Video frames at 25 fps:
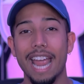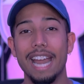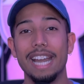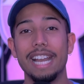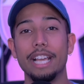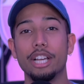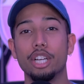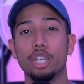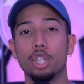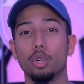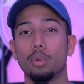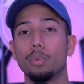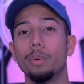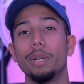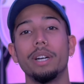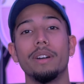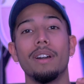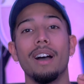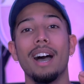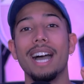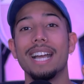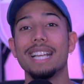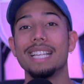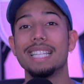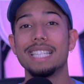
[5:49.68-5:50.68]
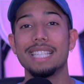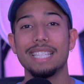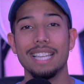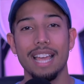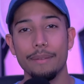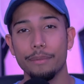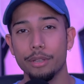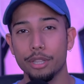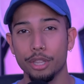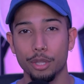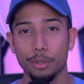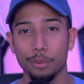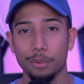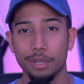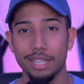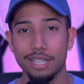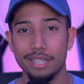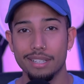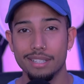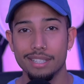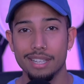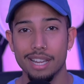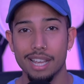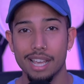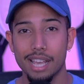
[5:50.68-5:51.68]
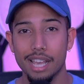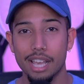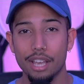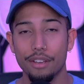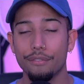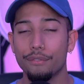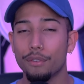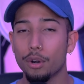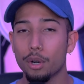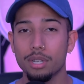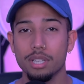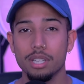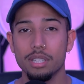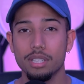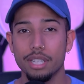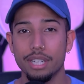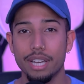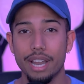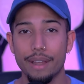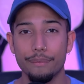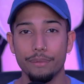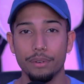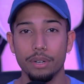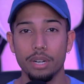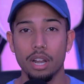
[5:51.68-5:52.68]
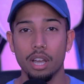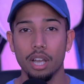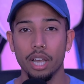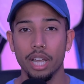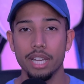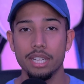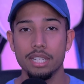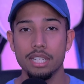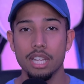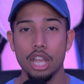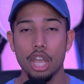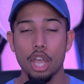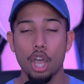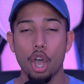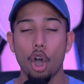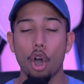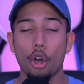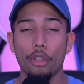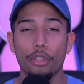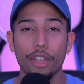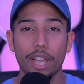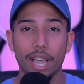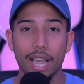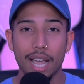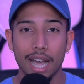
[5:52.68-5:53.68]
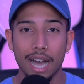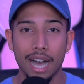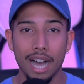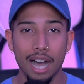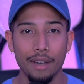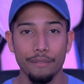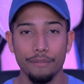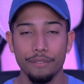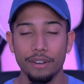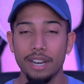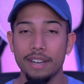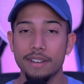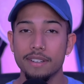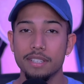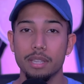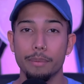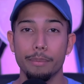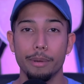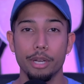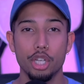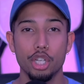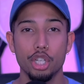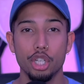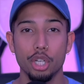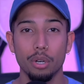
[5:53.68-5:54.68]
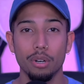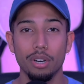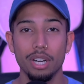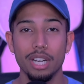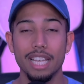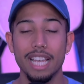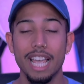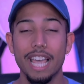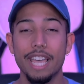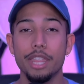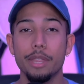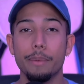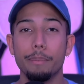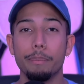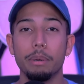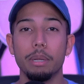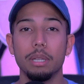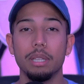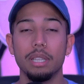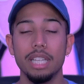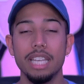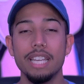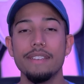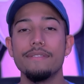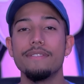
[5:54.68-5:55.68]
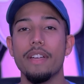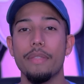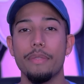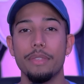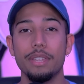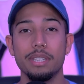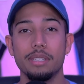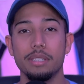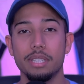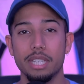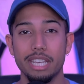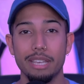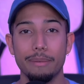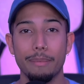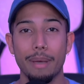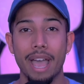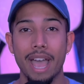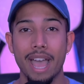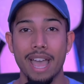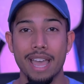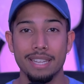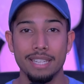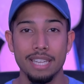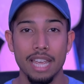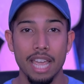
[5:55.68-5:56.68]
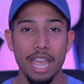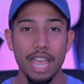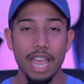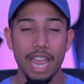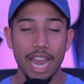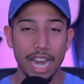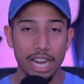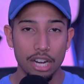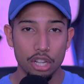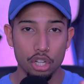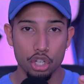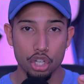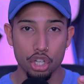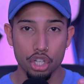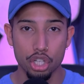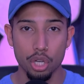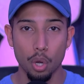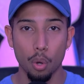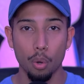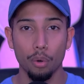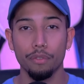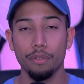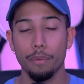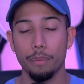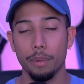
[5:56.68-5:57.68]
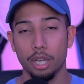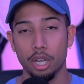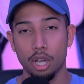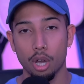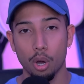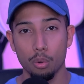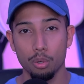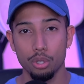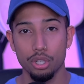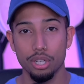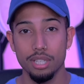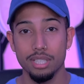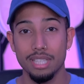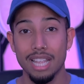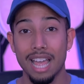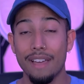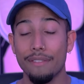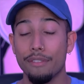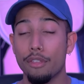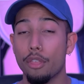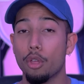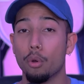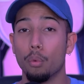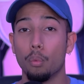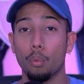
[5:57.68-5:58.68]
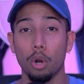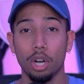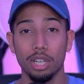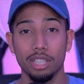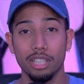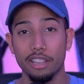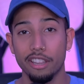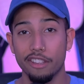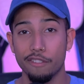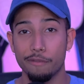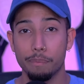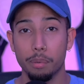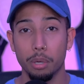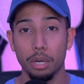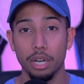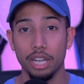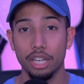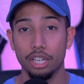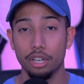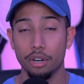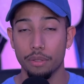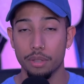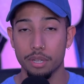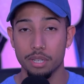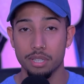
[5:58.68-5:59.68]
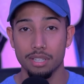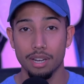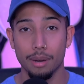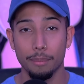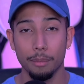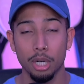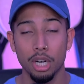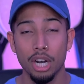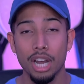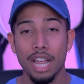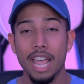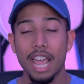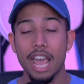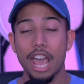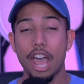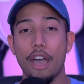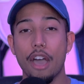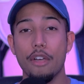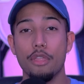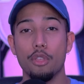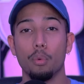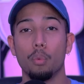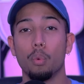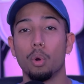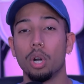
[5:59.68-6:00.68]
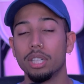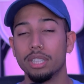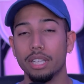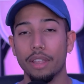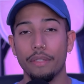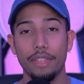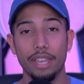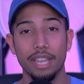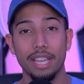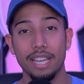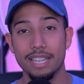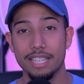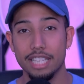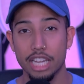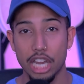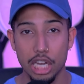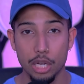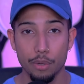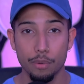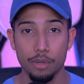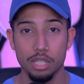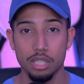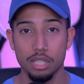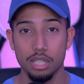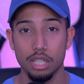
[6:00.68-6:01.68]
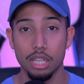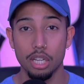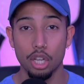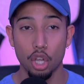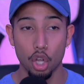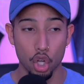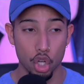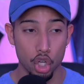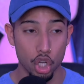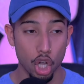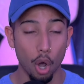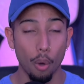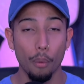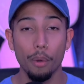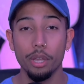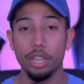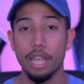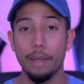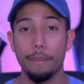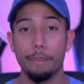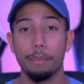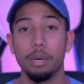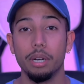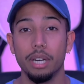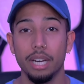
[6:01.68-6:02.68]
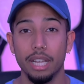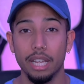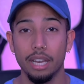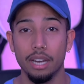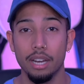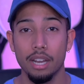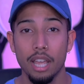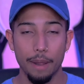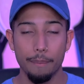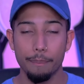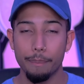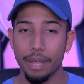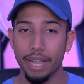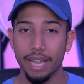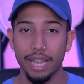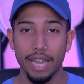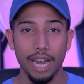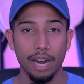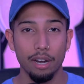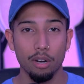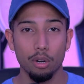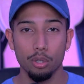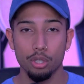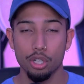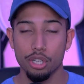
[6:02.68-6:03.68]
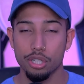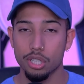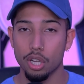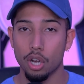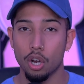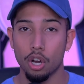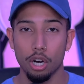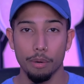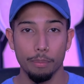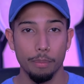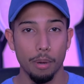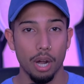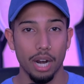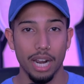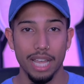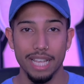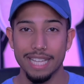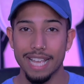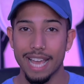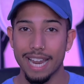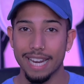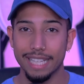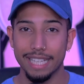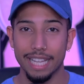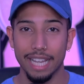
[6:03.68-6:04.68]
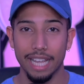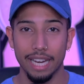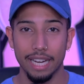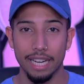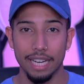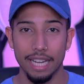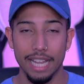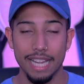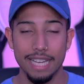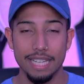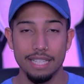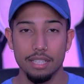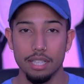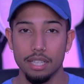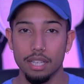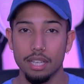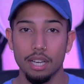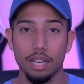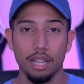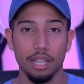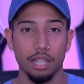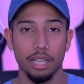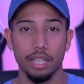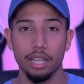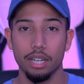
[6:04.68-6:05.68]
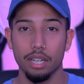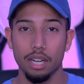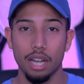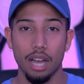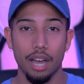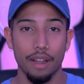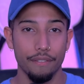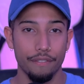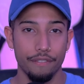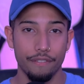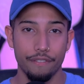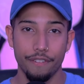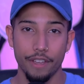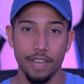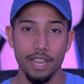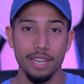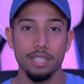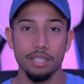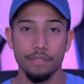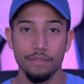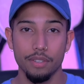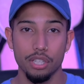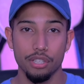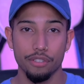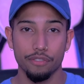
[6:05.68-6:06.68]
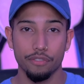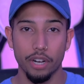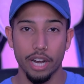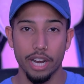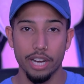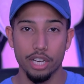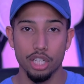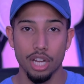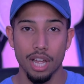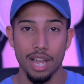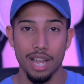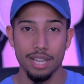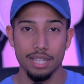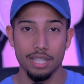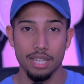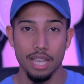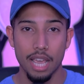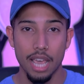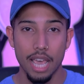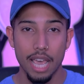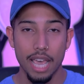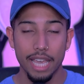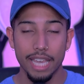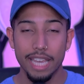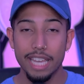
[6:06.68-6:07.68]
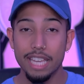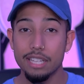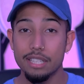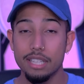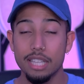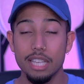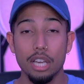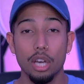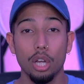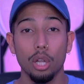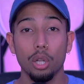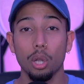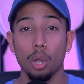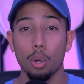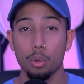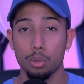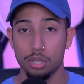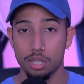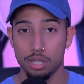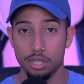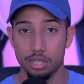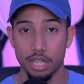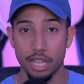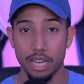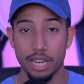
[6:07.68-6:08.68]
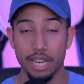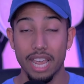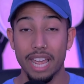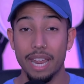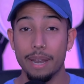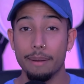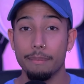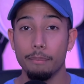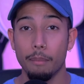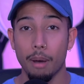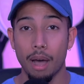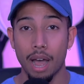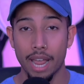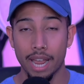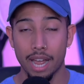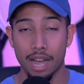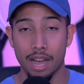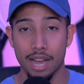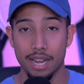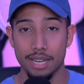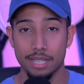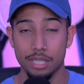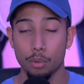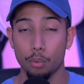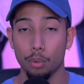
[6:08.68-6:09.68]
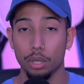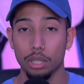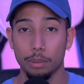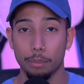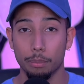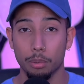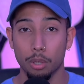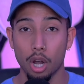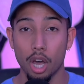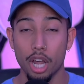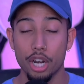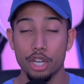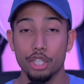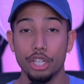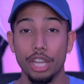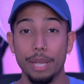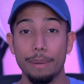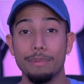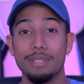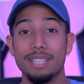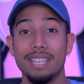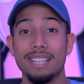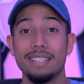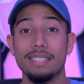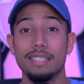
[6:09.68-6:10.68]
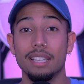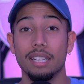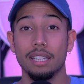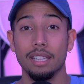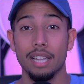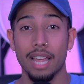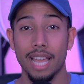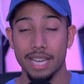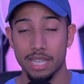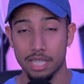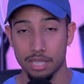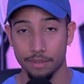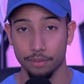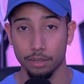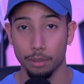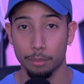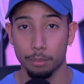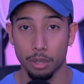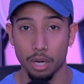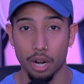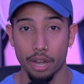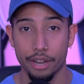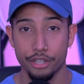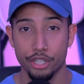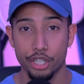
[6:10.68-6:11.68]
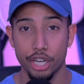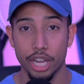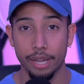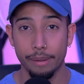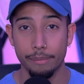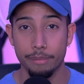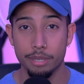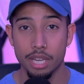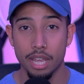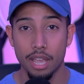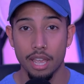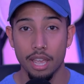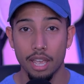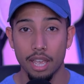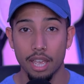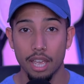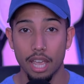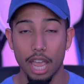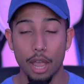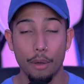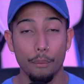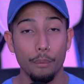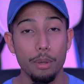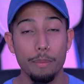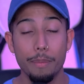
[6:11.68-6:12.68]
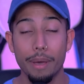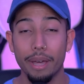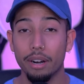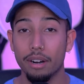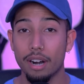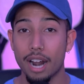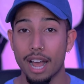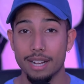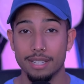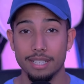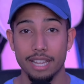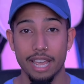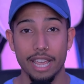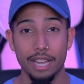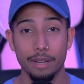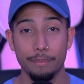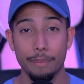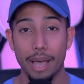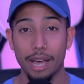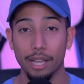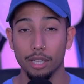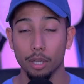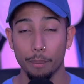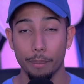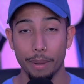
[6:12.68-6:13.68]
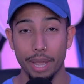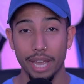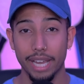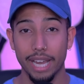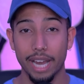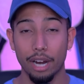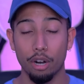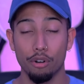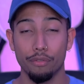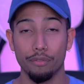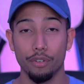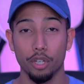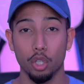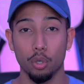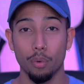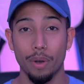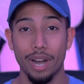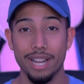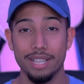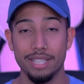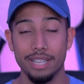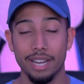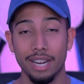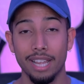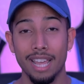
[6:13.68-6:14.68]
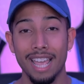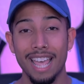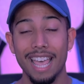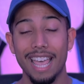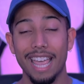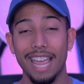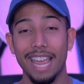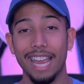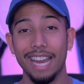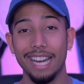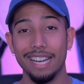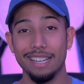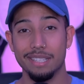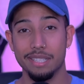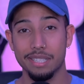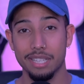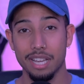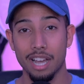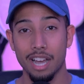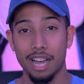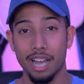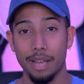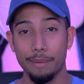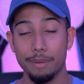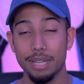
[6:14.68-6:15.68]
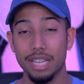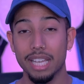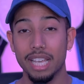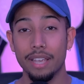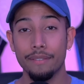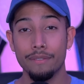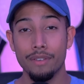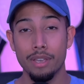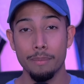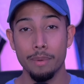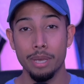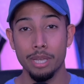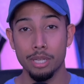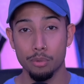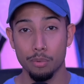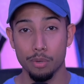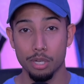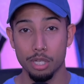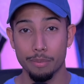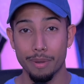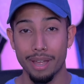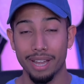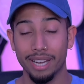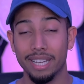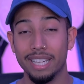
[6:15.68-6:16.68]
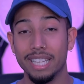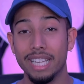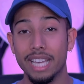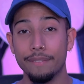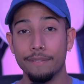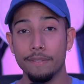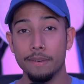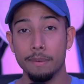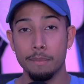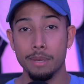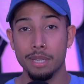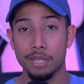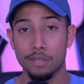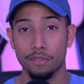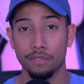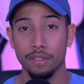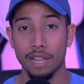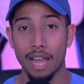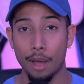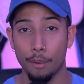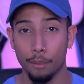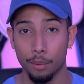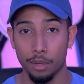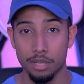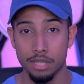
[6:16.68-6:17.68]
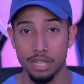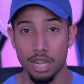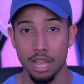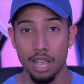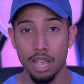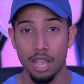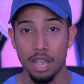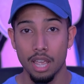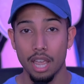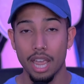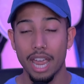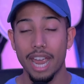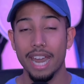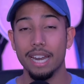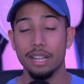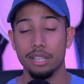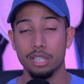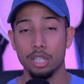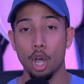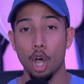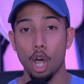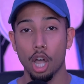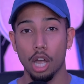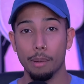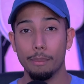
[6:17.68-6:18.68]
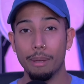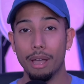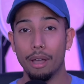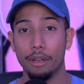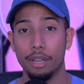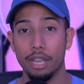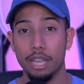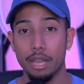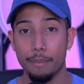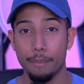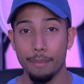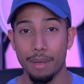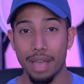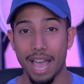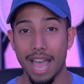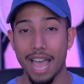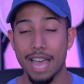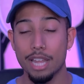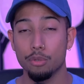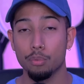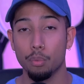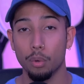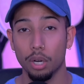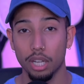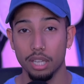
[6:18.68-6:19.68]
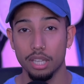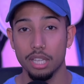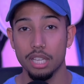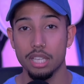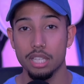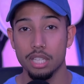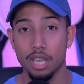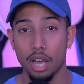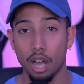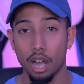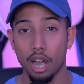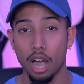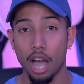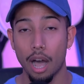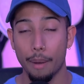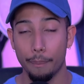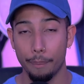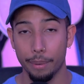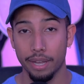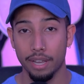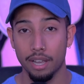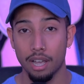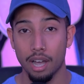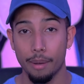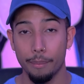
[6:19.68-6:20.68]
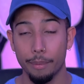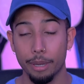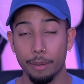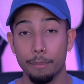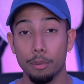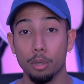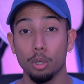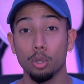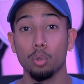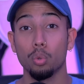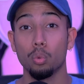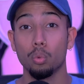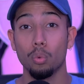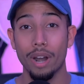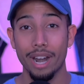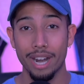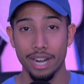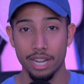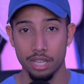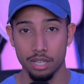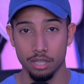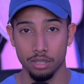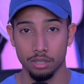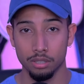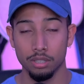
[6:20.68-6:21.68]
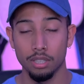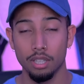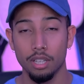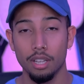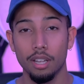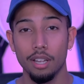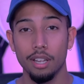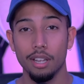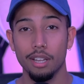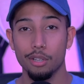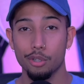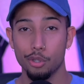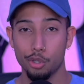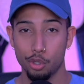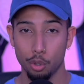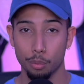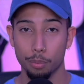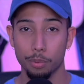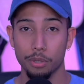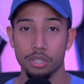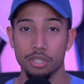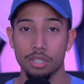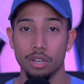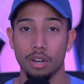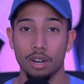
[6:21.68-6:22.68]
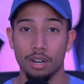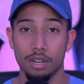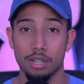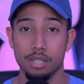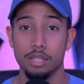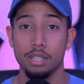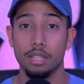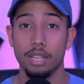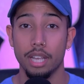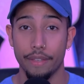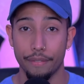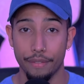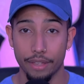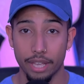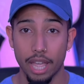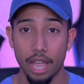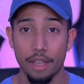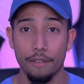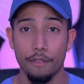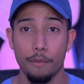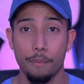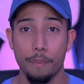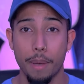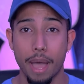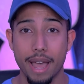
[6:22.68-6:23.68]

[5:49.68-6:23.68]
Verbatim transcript: and a career high seven threes versus the Denver Nuggets. The confidence, the maturity, and the belief that this team has, it is shown from the coaching staff to the work that they've put in during the summer and the work that they continuously go and they put in. And Banchero, just to harp on it yet again, is the clear-cut face of this franchise. He is the closest thing in my eyes to a LeBron James since the likes of LeBron James and we better not take Paolo Banchero for granted. It is time to give him his respect, give him his flowers, and to talk about him as one of the young, up and coming, perennial superstars in the game of